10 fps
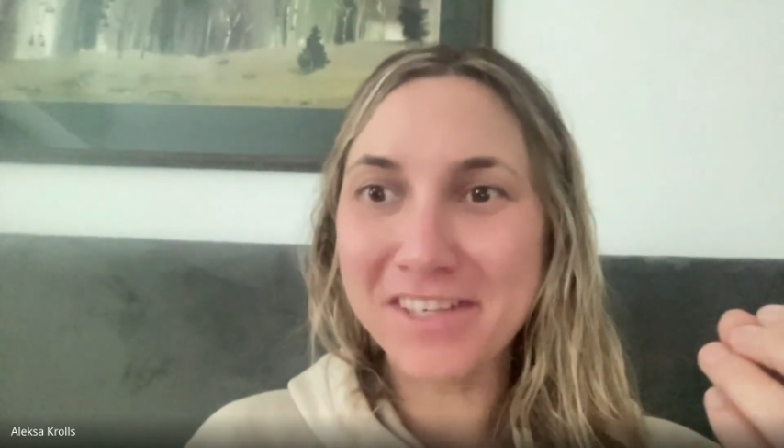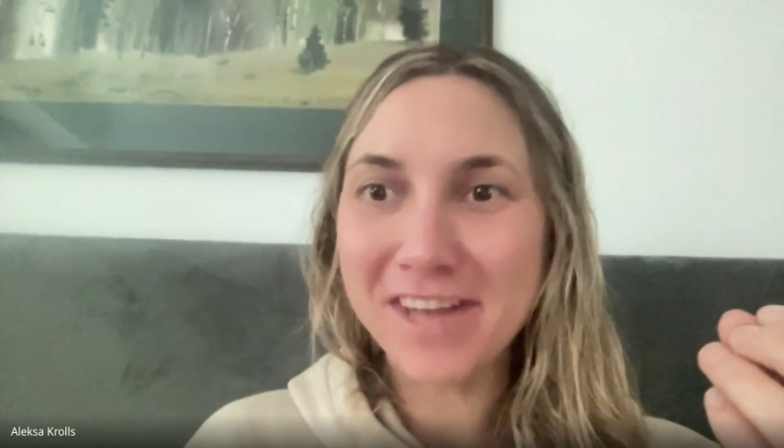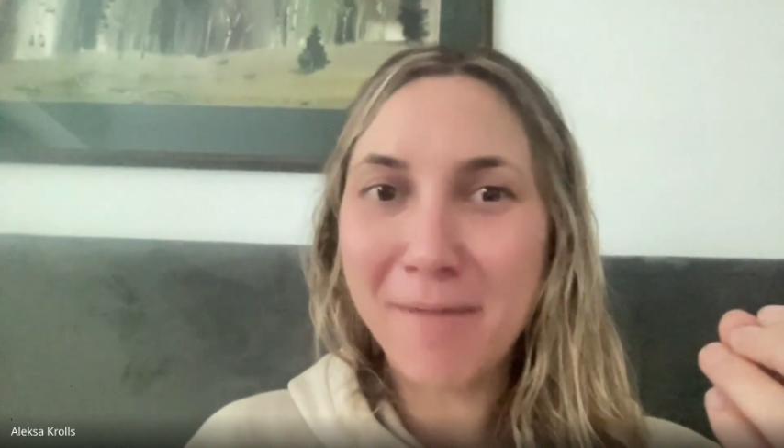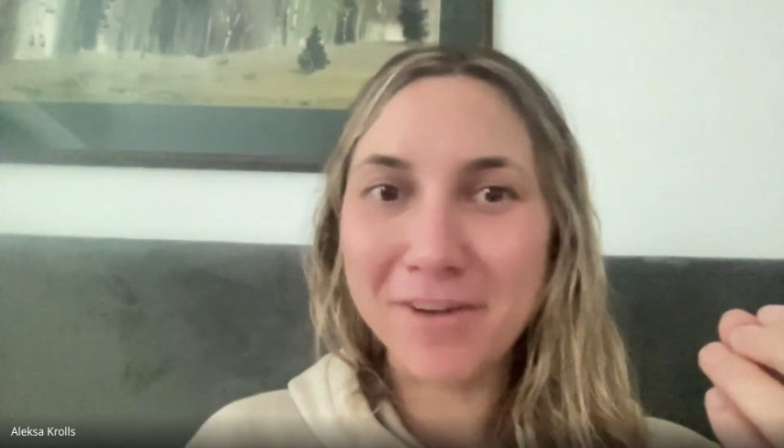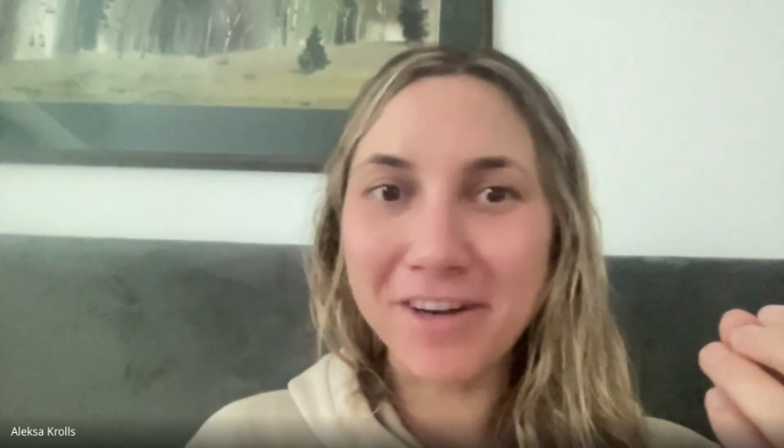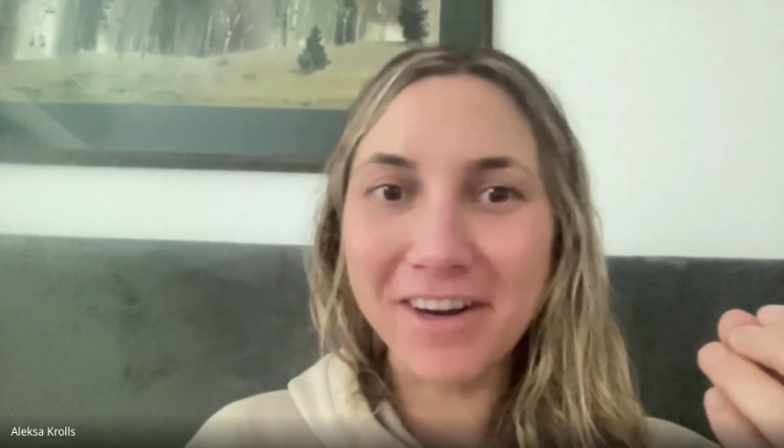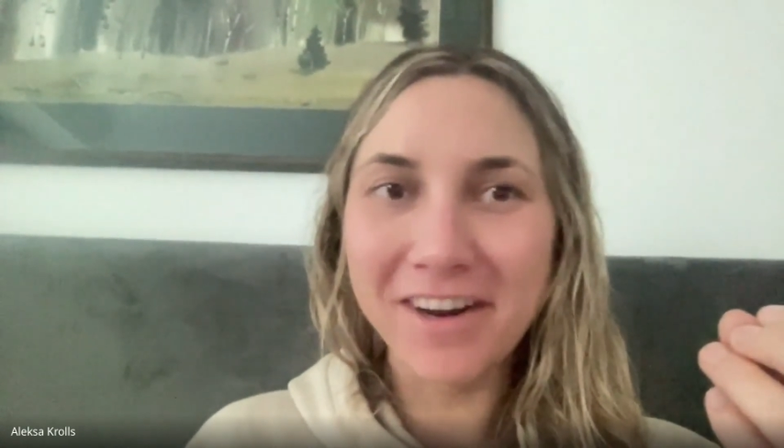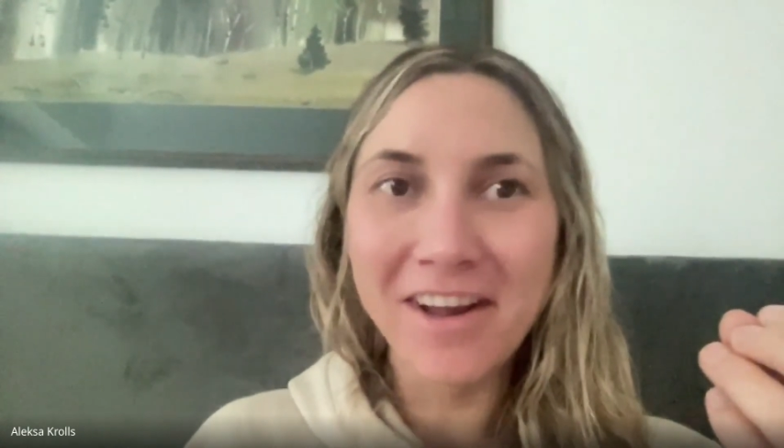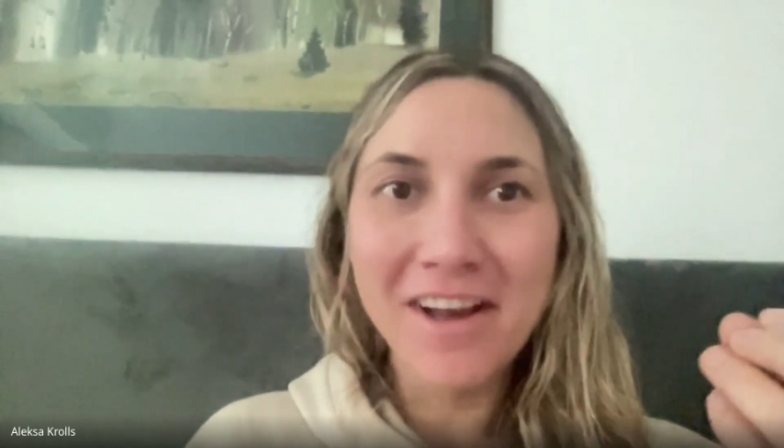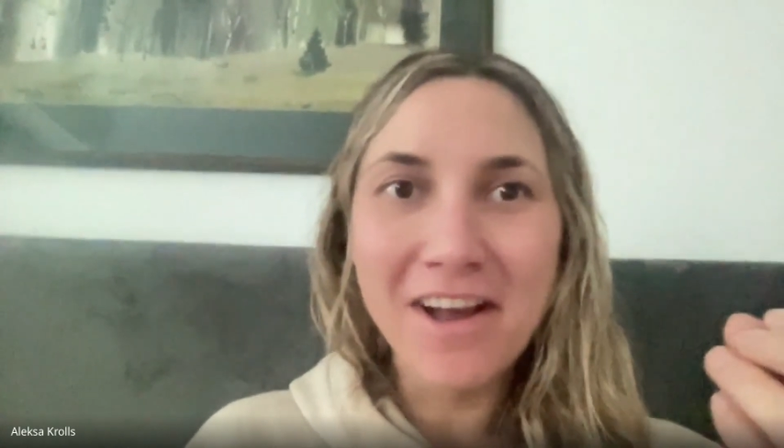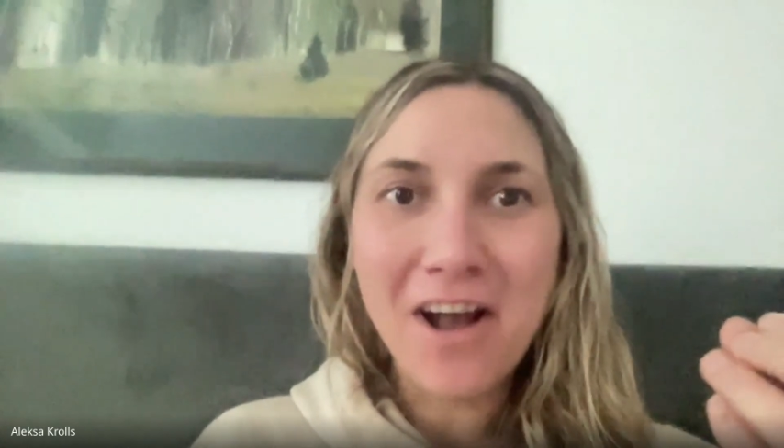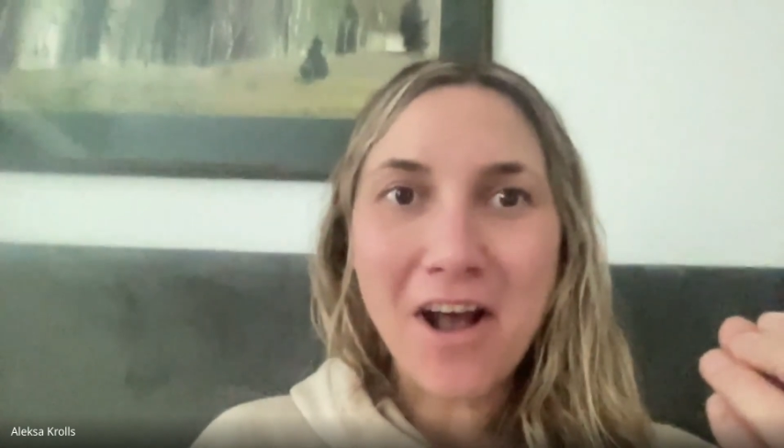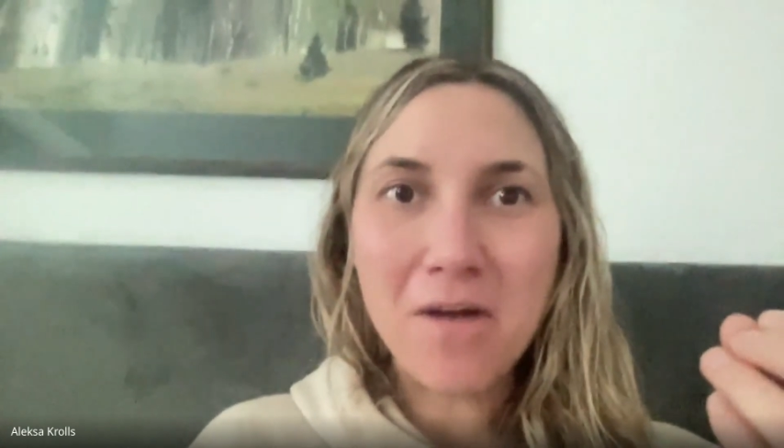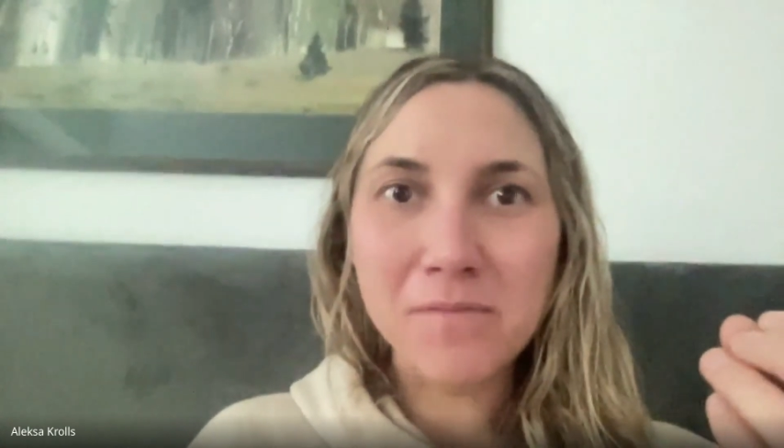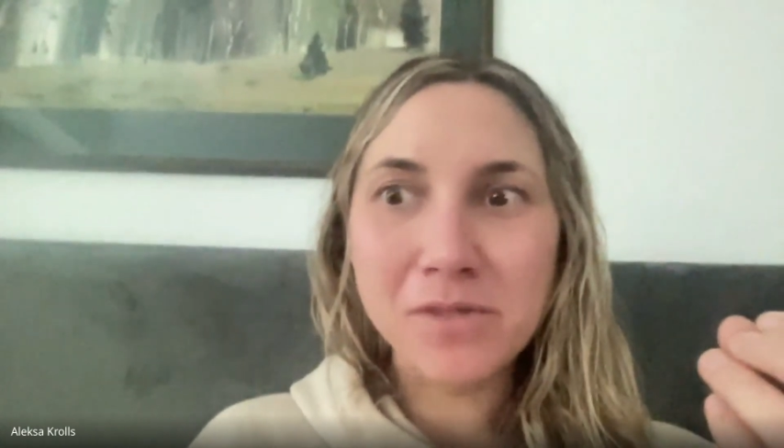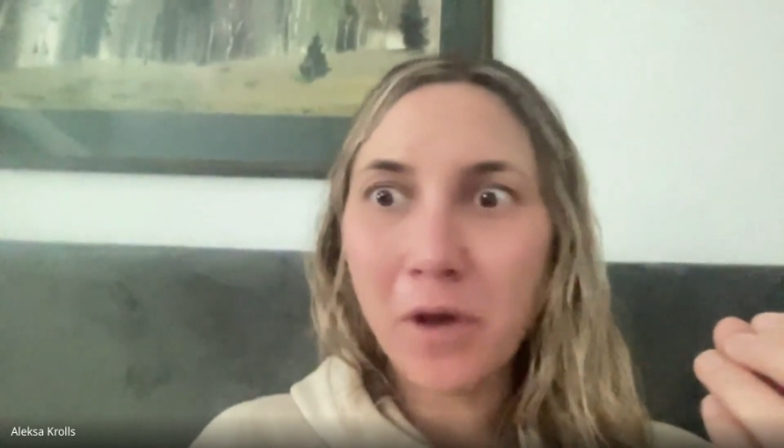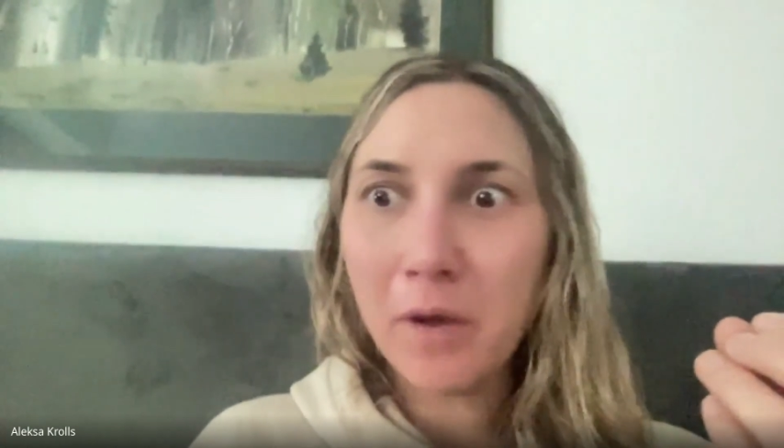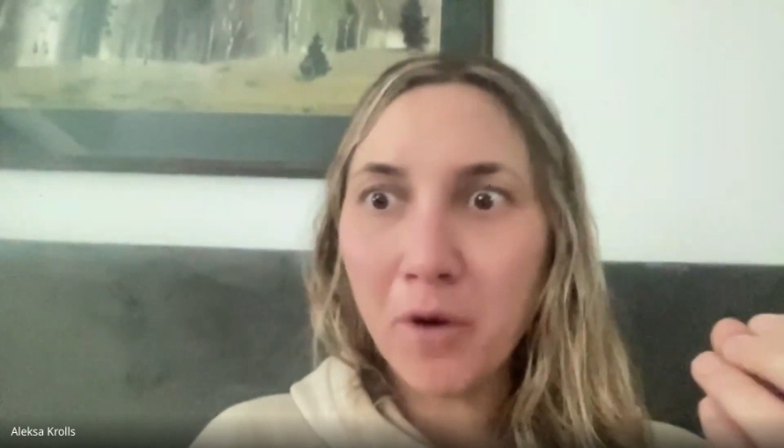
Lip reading: adapter. So I